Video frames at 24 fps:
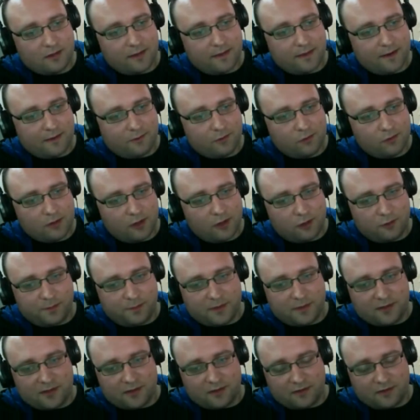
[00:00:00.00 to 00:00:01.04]
they're all
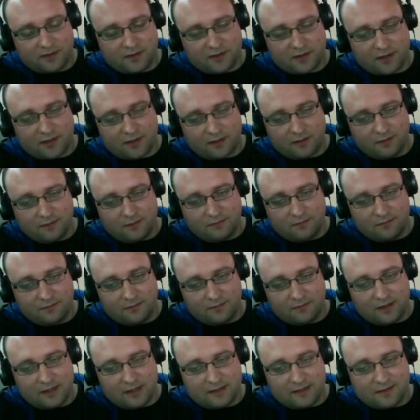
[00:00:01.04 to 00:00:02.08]
open source, so
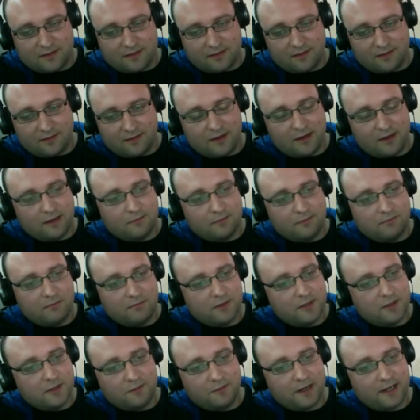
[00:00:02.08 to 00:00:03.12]
it's
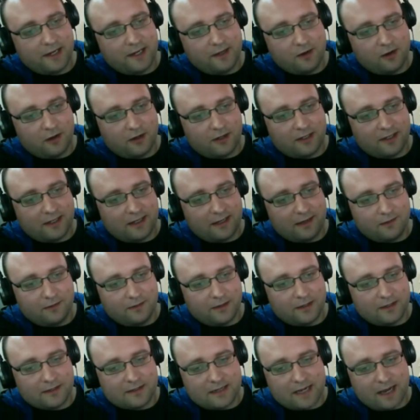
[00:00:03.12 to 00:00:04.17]
you're really not going to kill
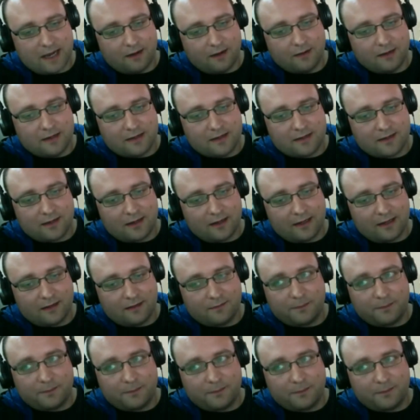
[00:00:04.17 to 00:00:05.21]
this now. It's like
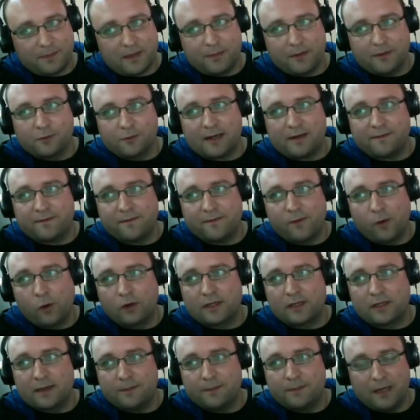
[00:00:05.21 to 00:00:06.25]
people have already
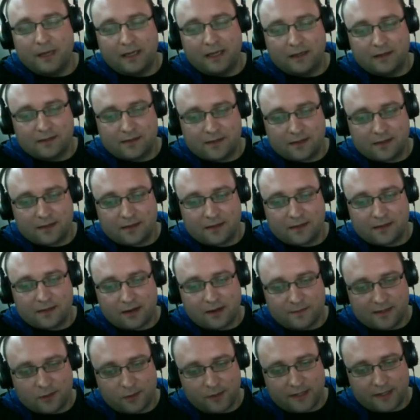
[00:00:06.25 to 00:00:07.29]
forked it a million
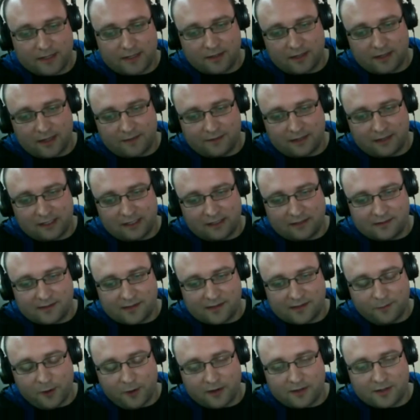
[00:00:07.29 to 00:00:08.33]
times, and it's always going to have a
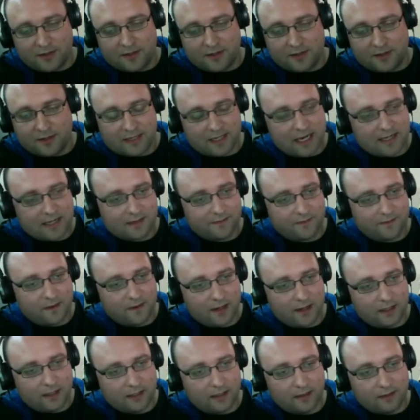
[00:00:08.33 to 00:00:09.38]
link somewhere. It's just a case
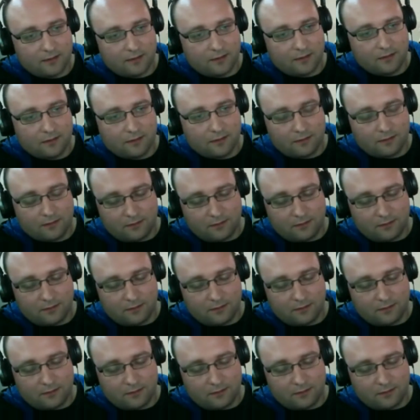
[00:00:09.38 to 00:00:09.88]
of finding it.